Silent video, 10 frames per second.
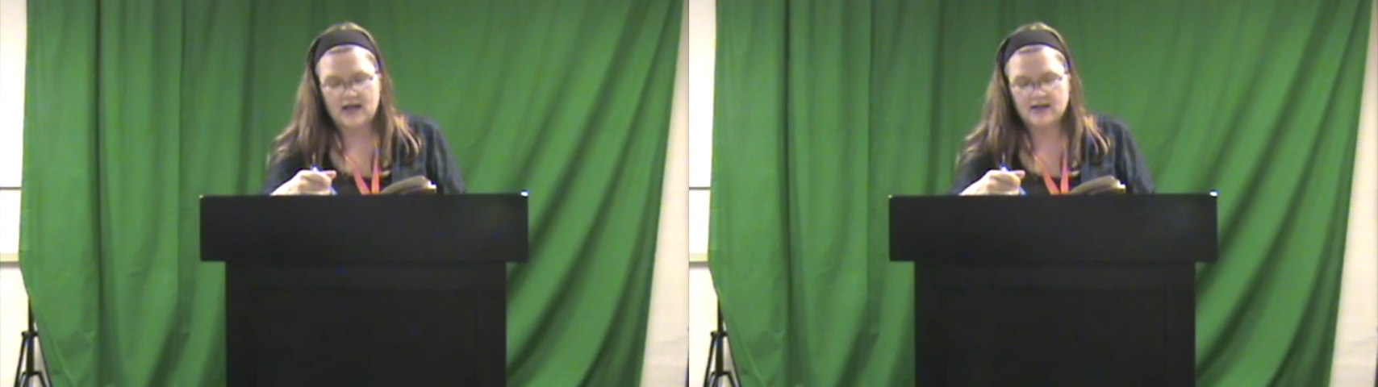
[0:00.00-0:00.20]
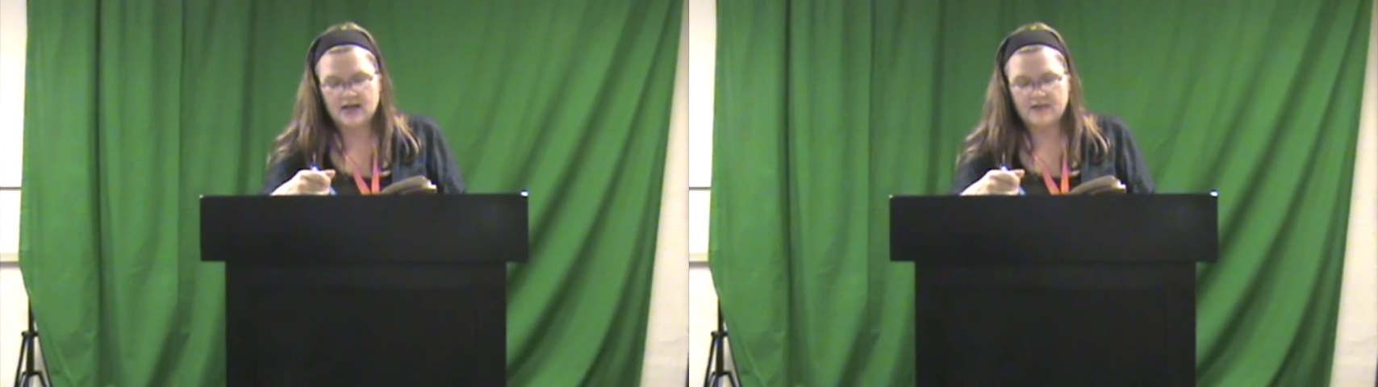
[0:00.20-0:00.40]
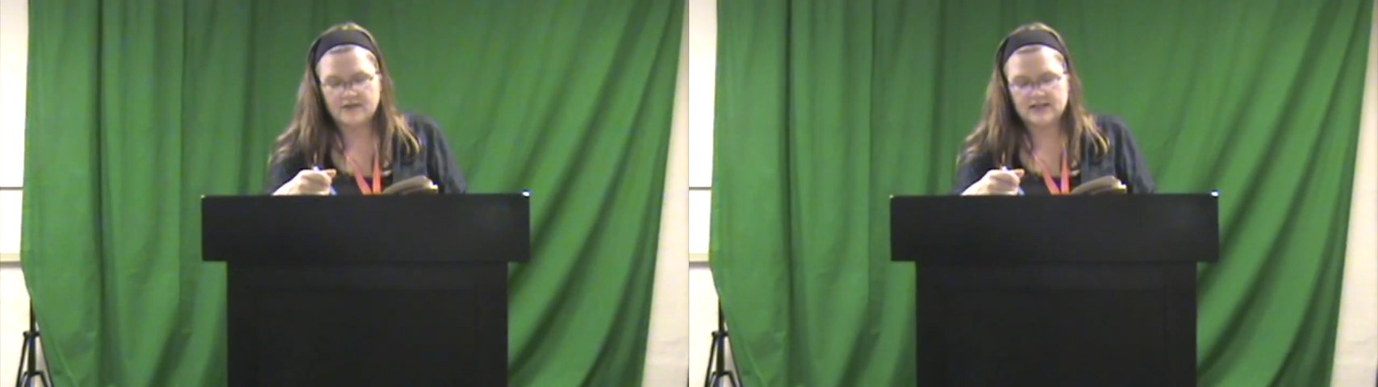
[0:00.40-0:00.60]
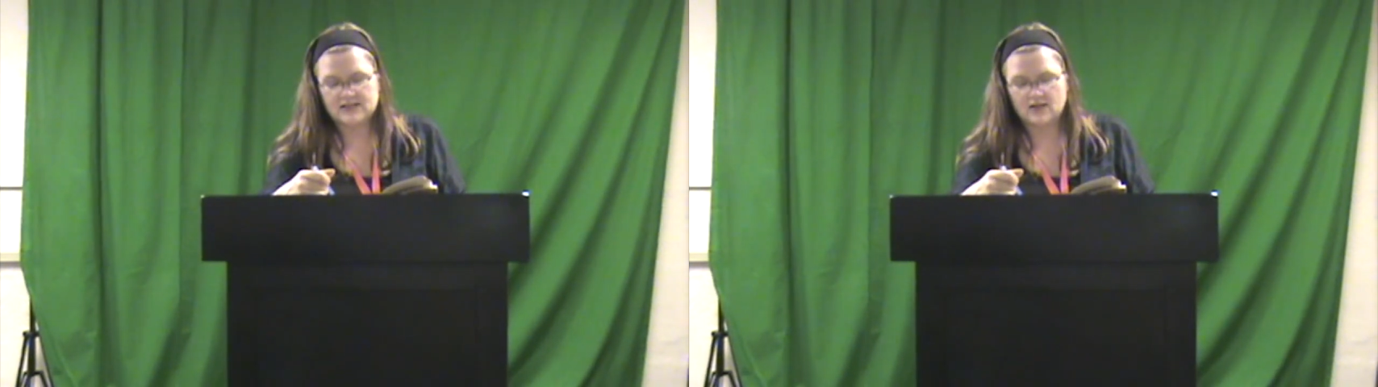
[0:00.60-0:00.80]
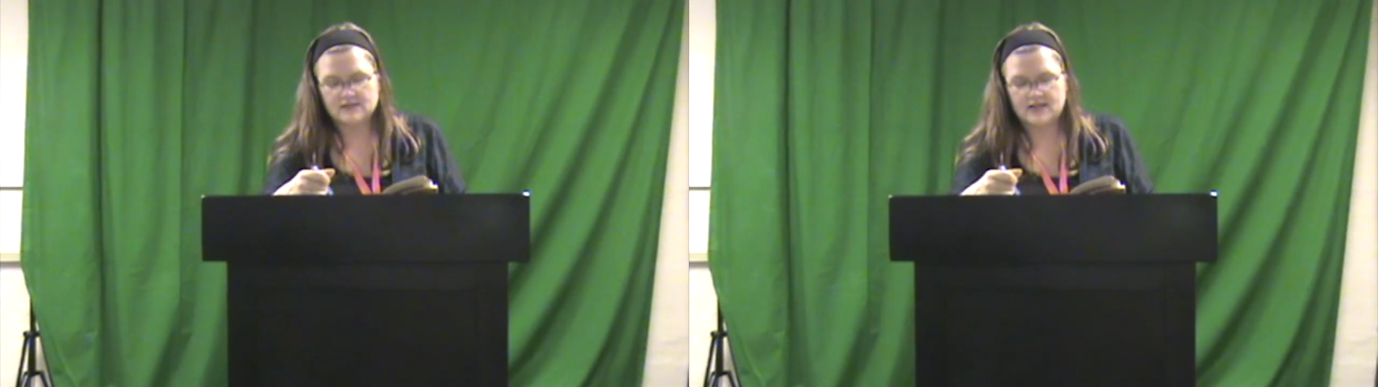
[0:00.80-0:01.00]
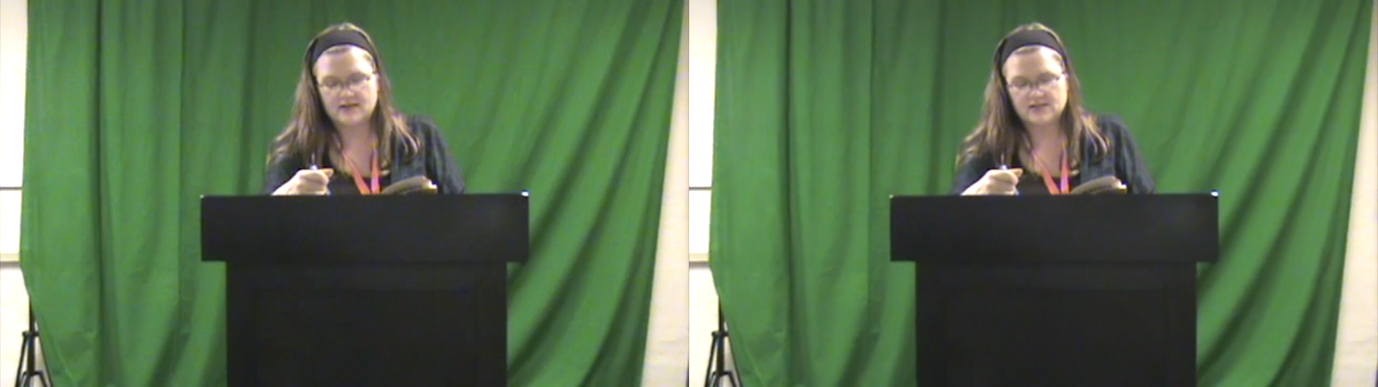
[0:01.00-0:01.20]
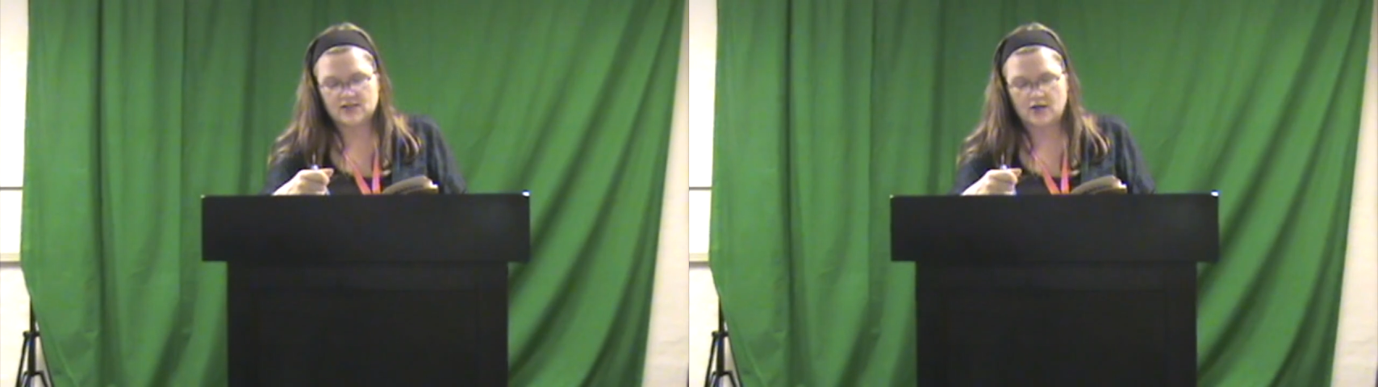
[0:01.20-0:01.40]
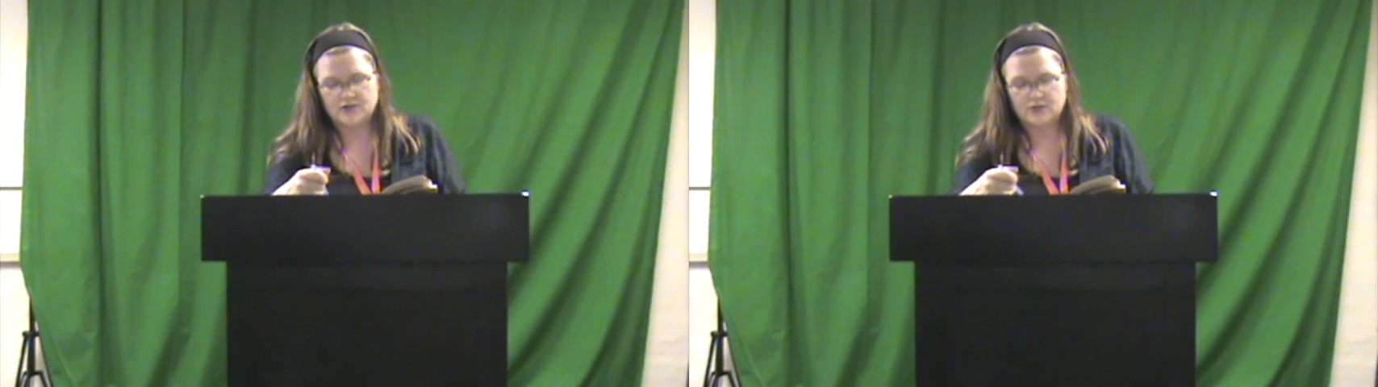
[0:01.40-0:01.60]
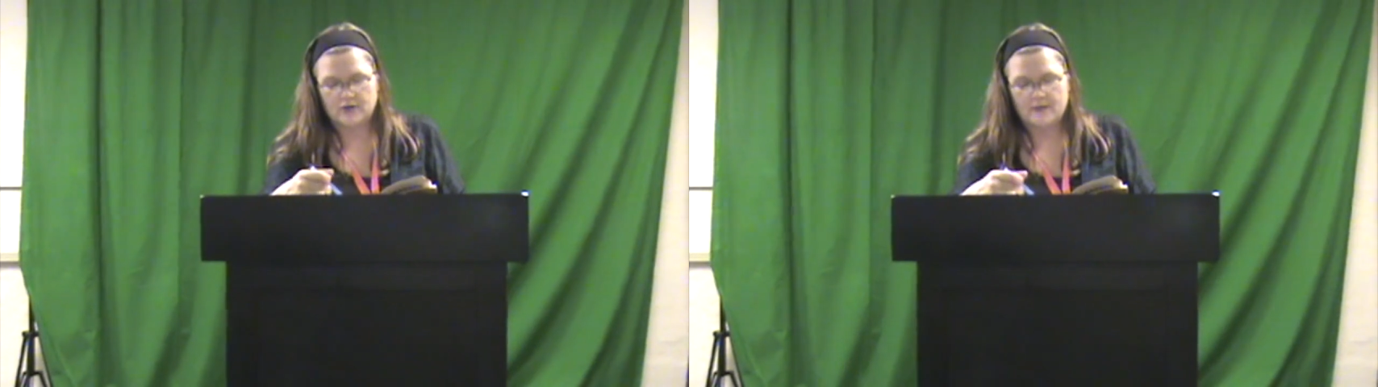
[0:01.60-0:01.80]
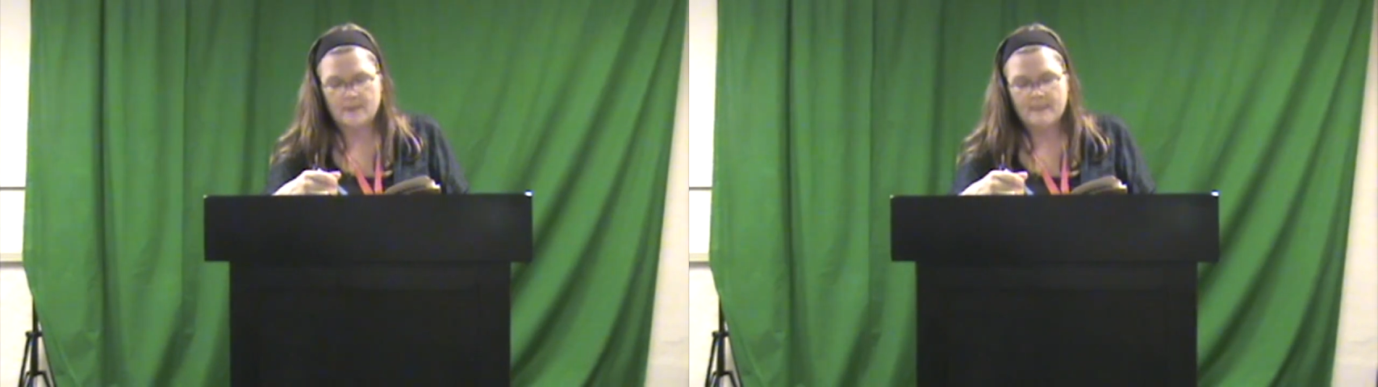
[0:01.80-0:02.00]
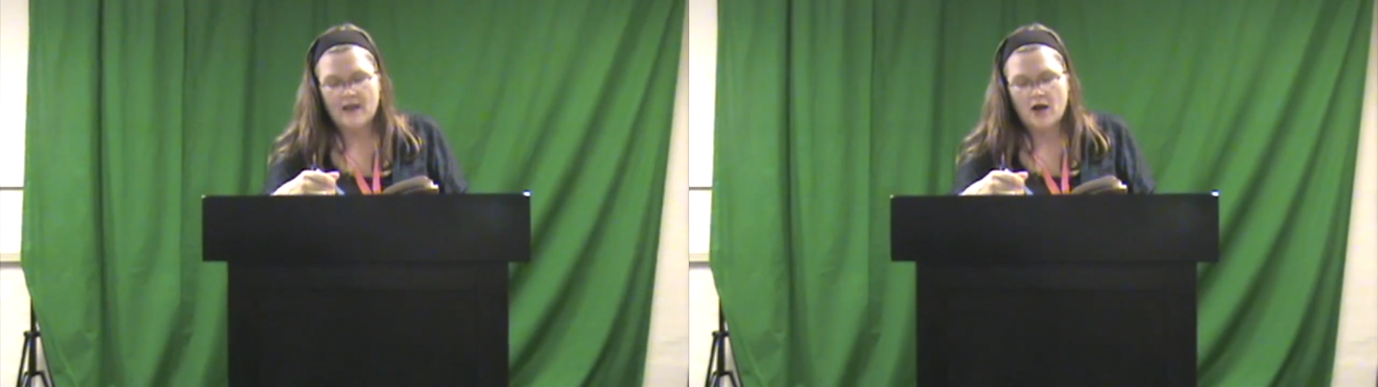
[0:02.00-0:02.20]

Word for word: Another is closing the stall door.